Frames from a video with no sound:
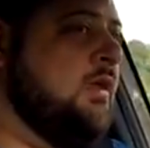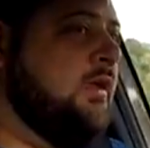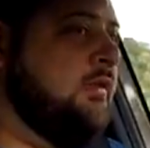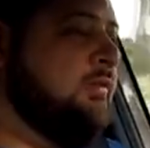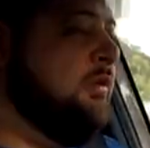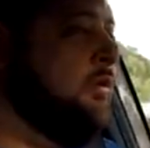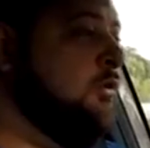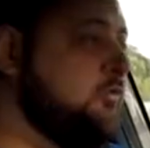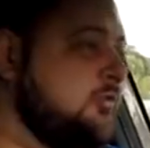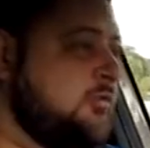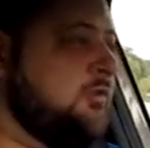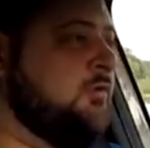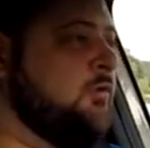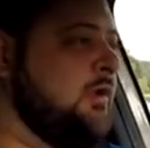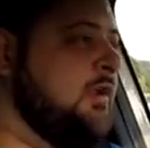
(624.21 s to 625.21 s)
it
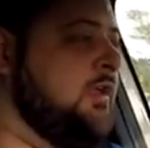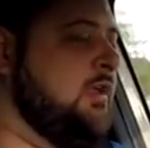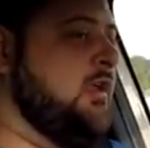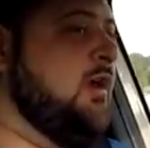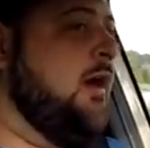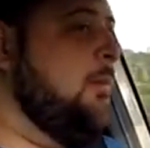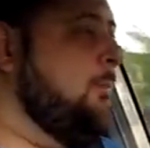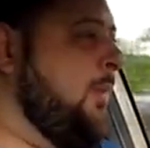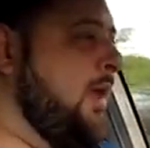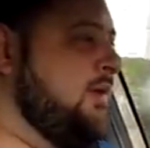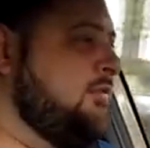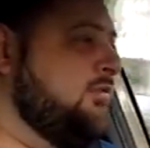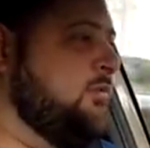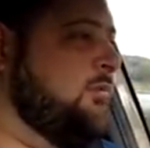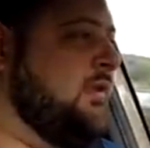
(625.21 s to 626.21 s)
looks really
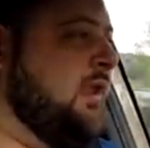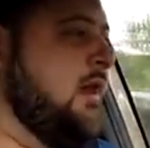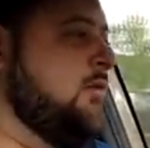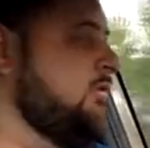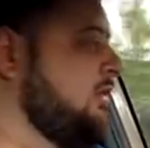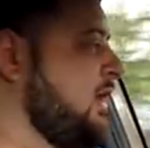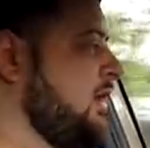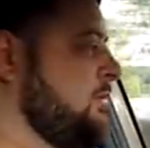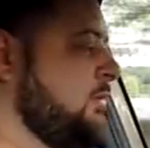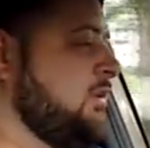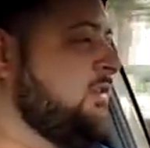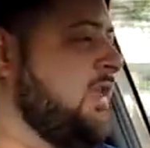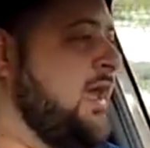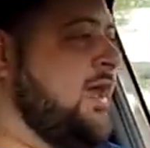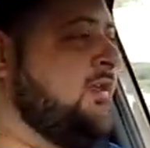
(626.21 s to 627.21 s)
compact from the outside,
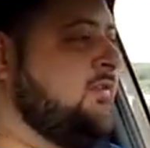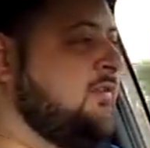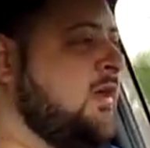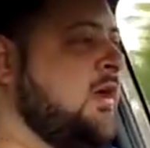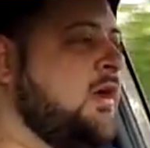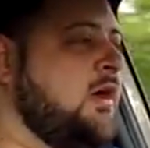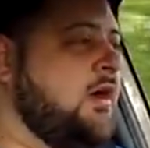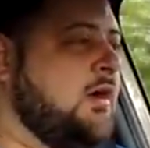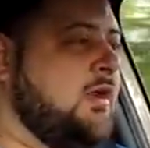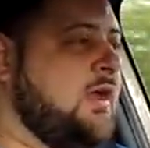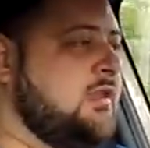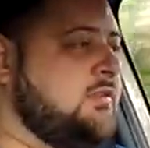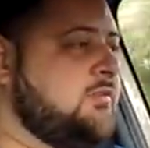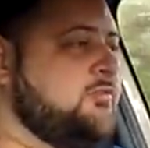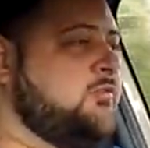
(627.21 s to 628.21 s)
but has a
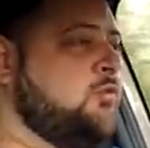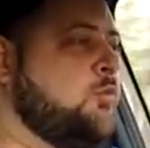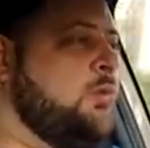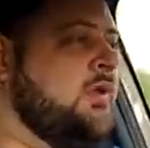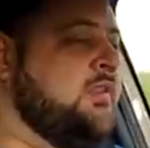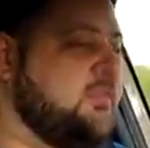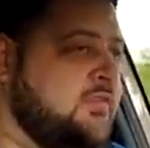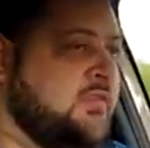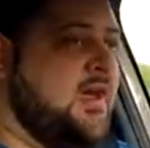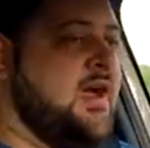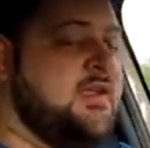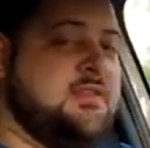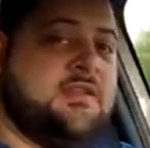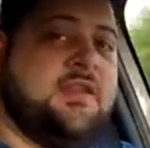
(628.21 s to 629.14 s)
lot of room inside.